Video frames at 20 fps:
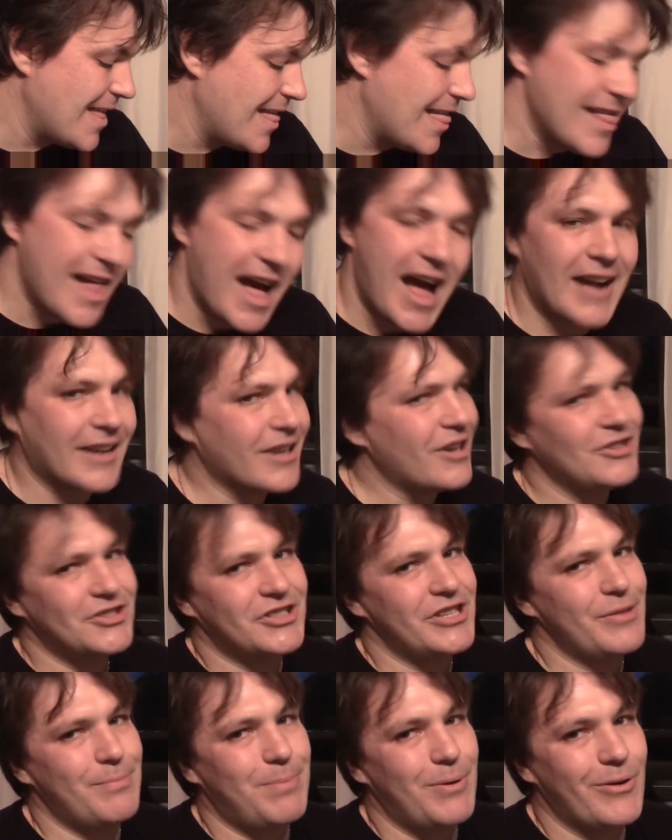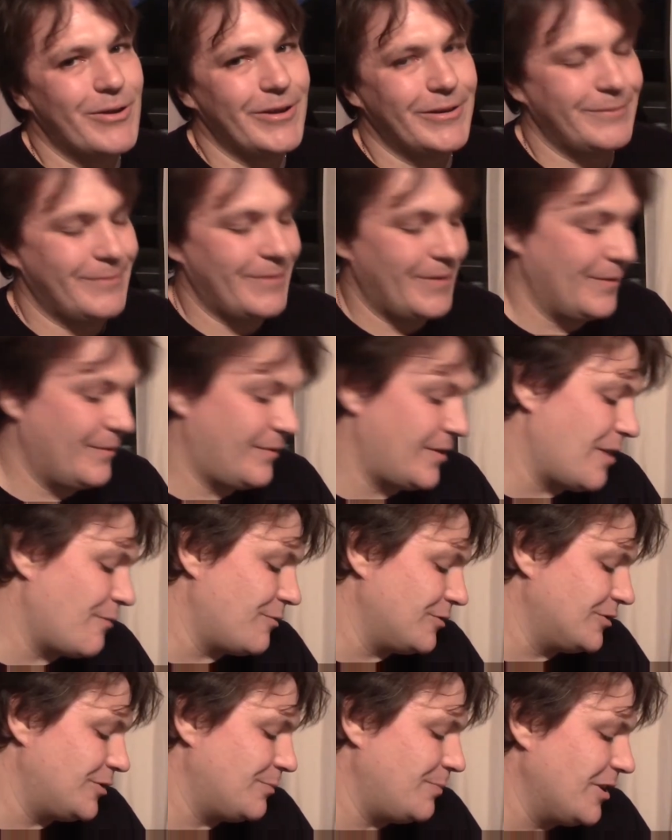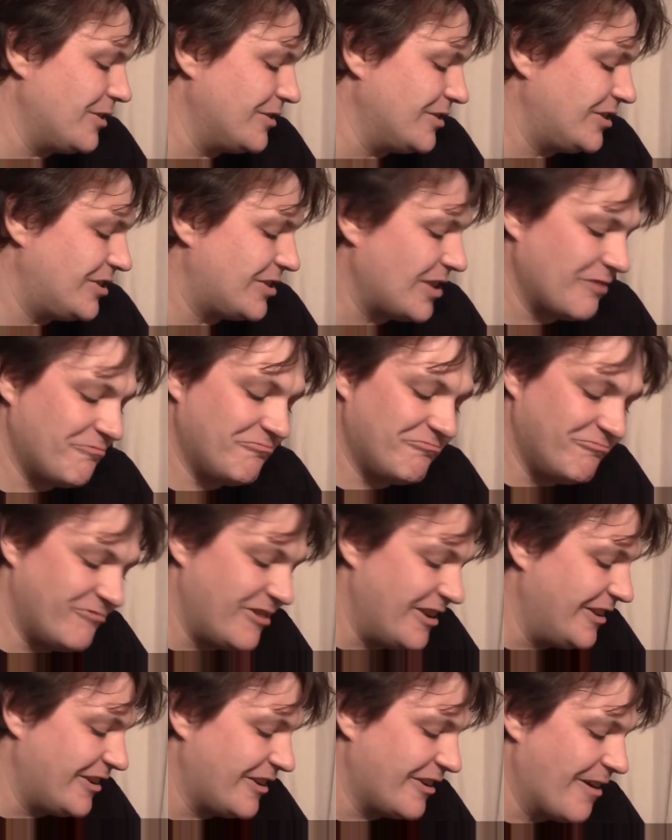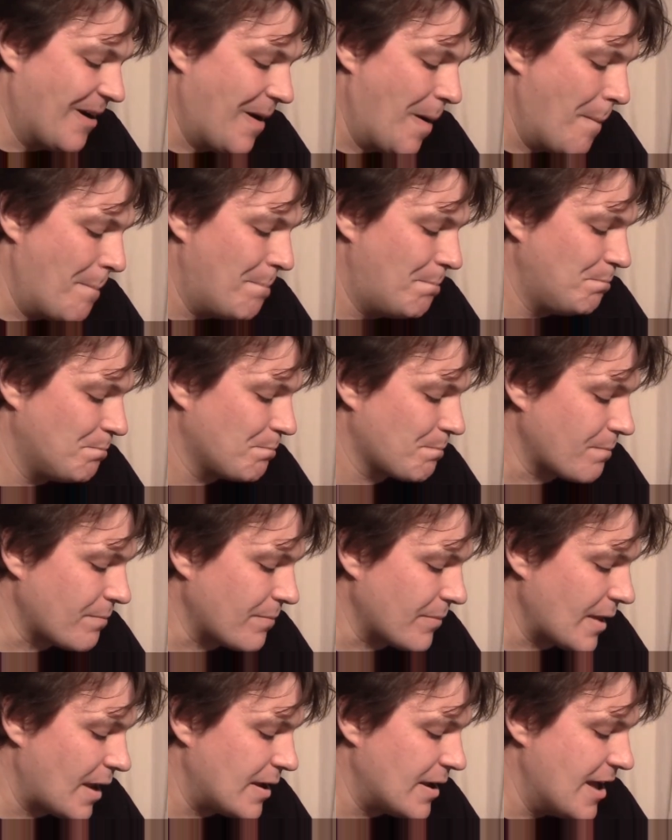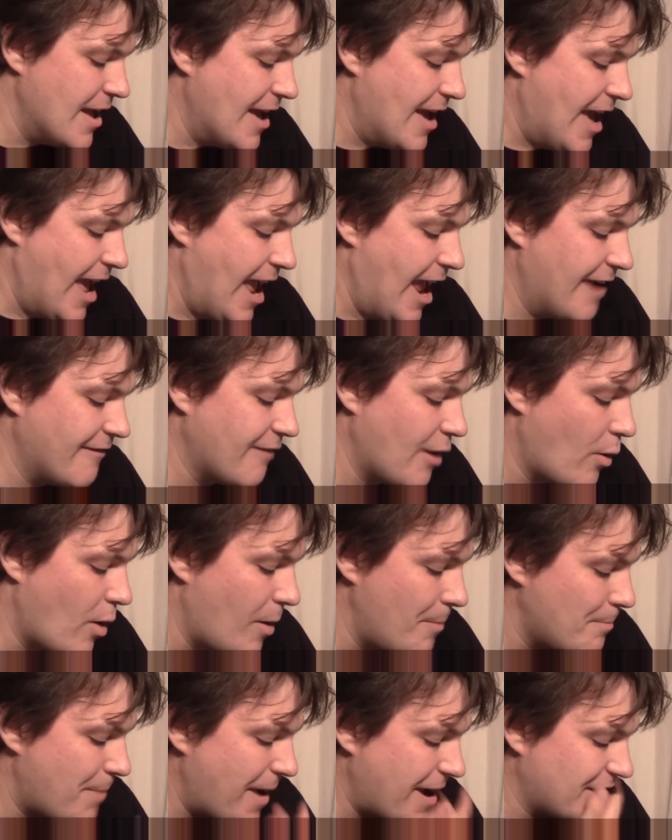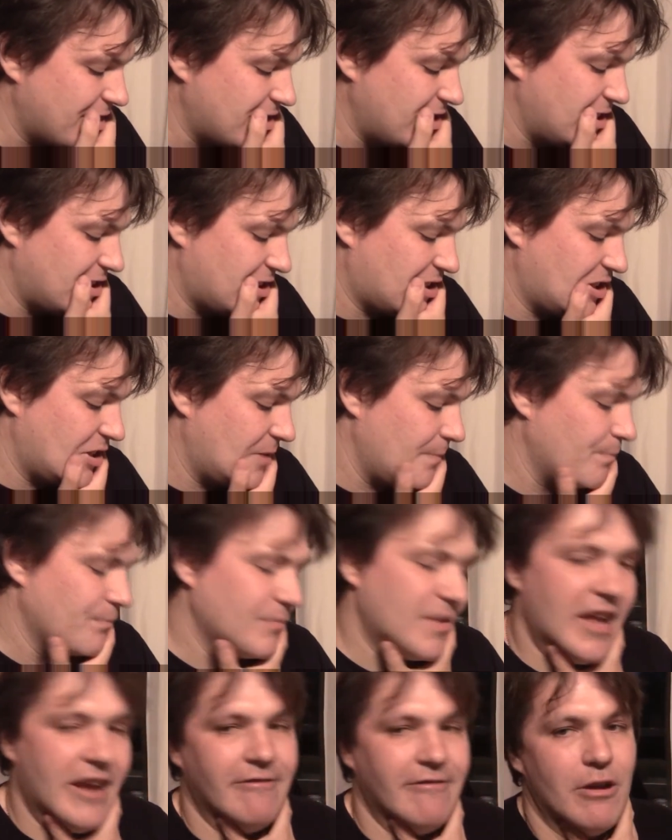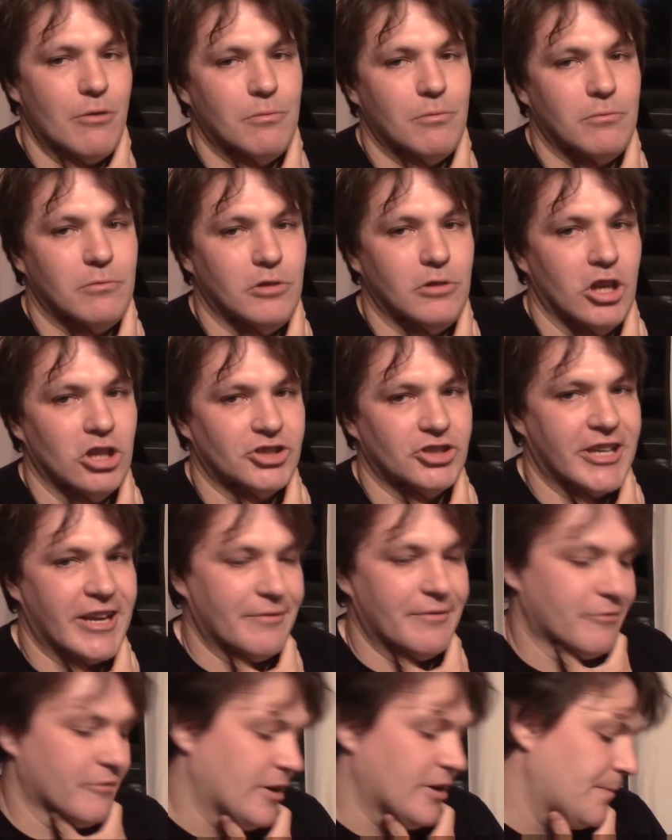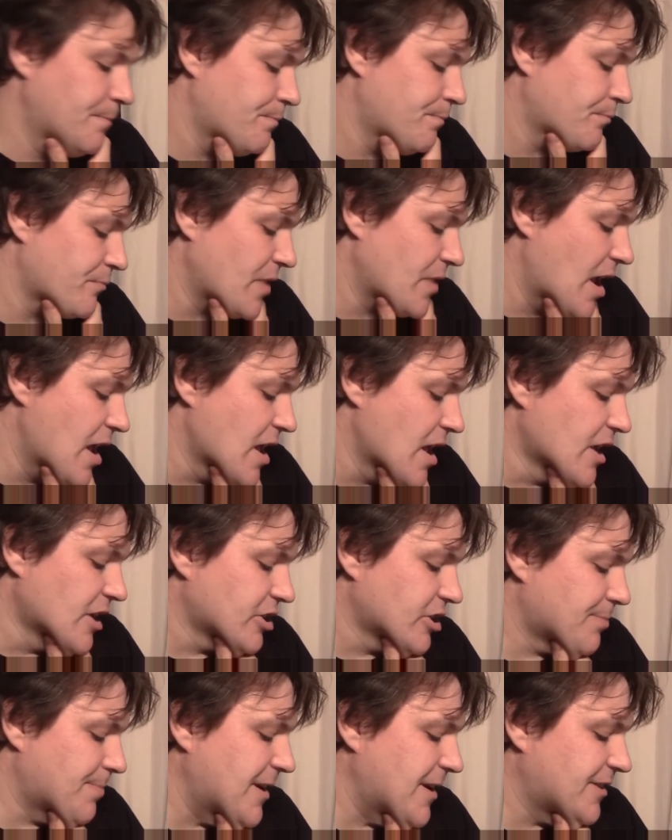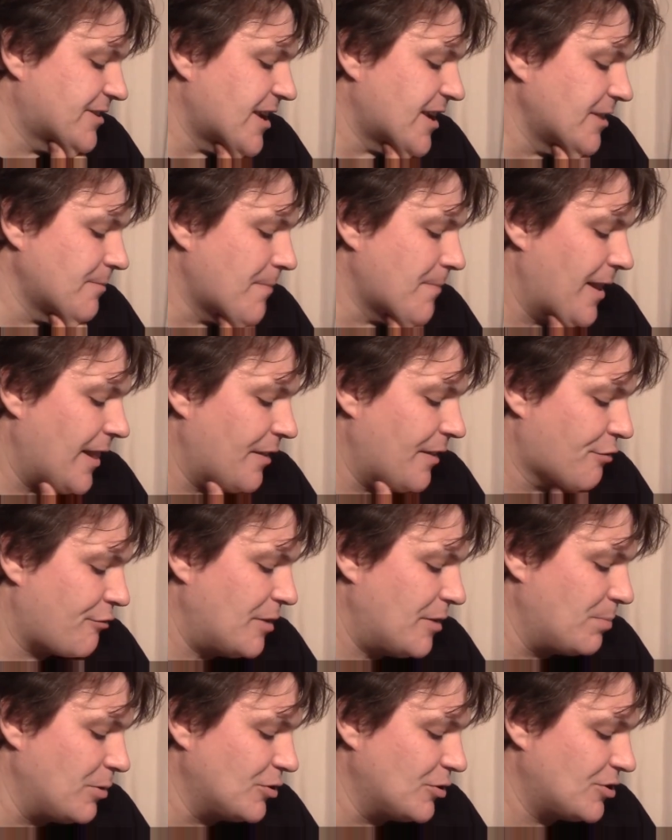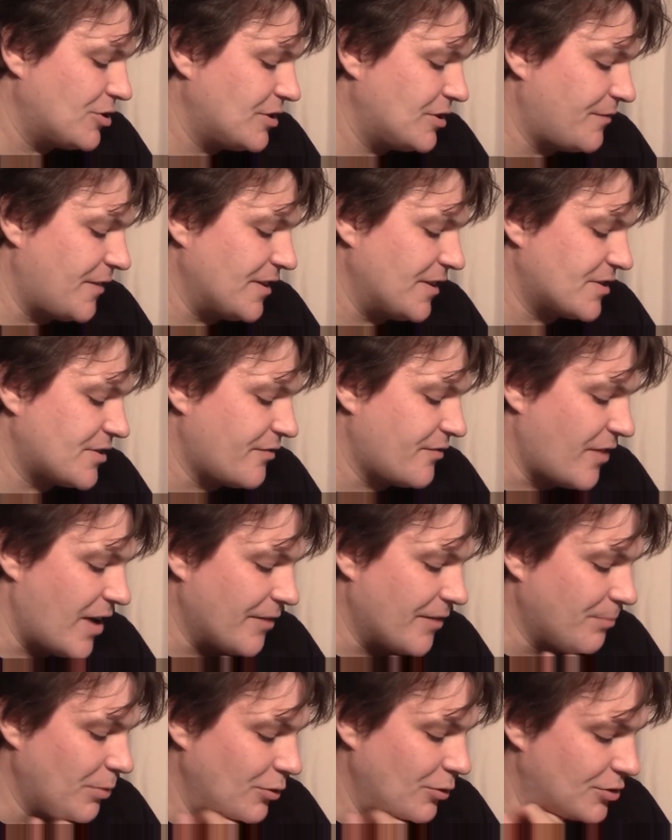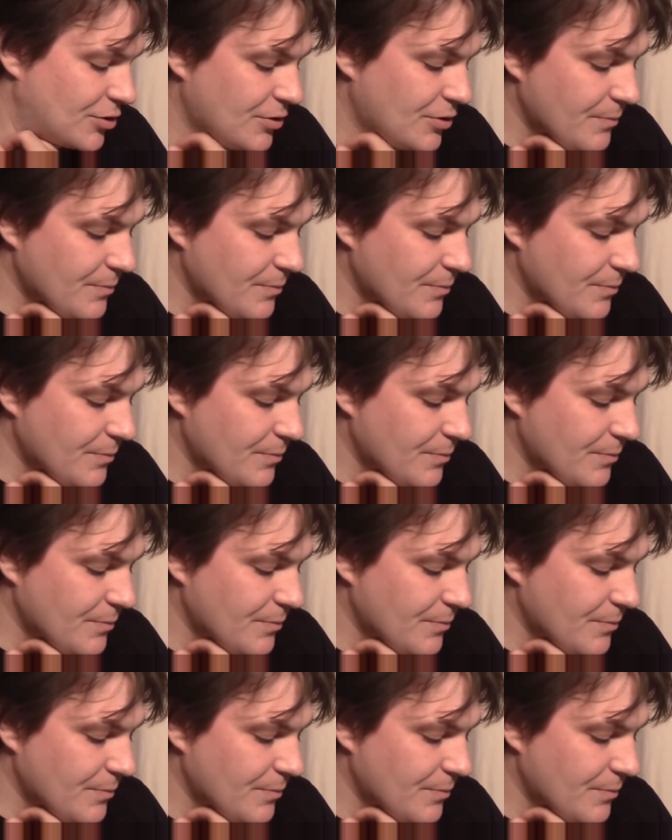I can't see the point of that one, to be honest. I really can't. Hero on Pegasus. Hero, Lord Cavalry. Speed 10, melee 3+, defense 5+.